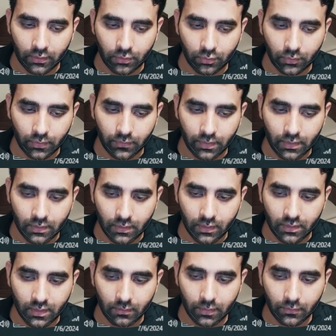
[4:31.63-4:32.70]

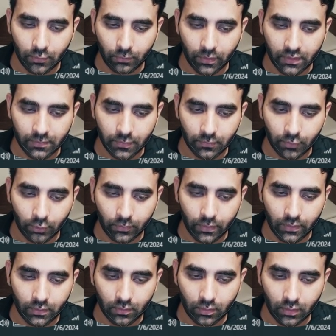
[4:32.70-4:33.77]
and
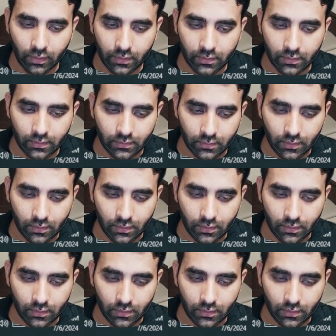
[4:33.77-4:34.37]
now we can